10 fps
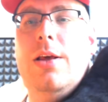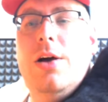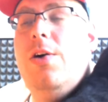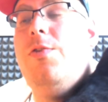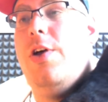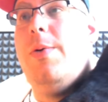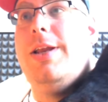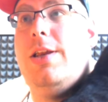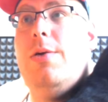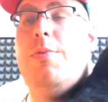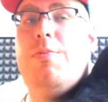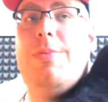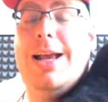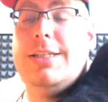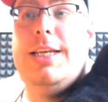Although I do
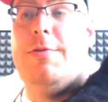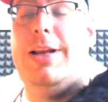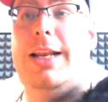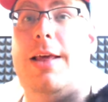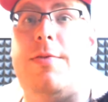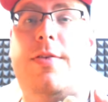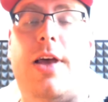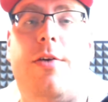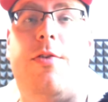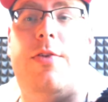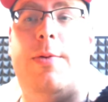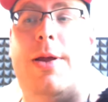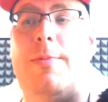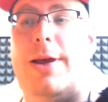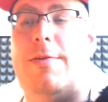actually really like the style that they
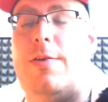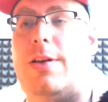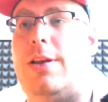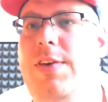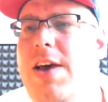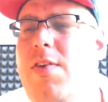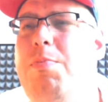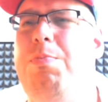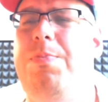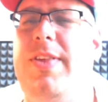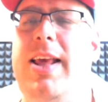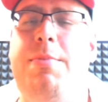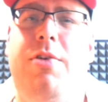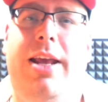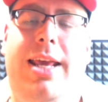went with. The other
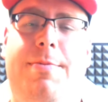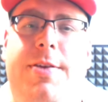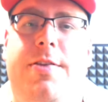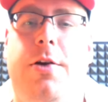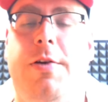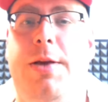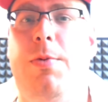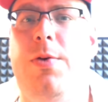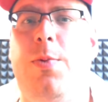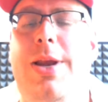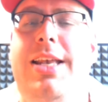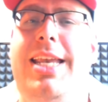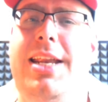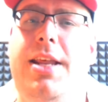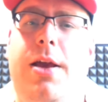slight break in the story was when
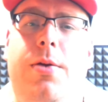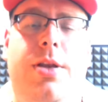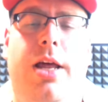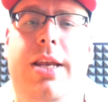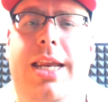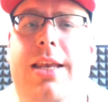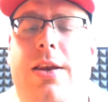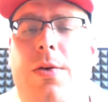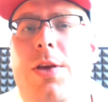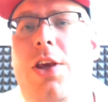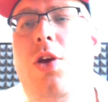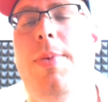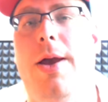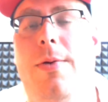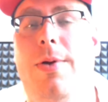Ditto turned into
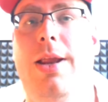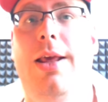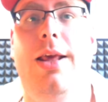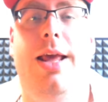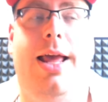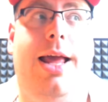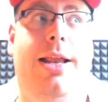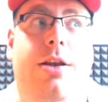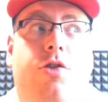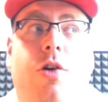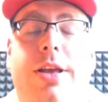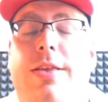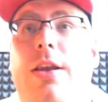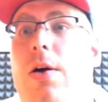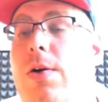Cubone and tried
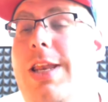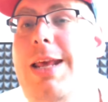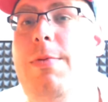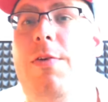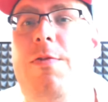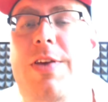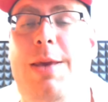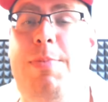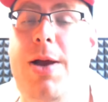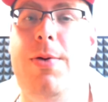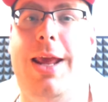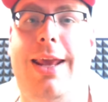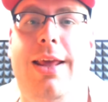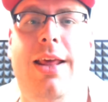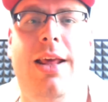to knock Tim off the building.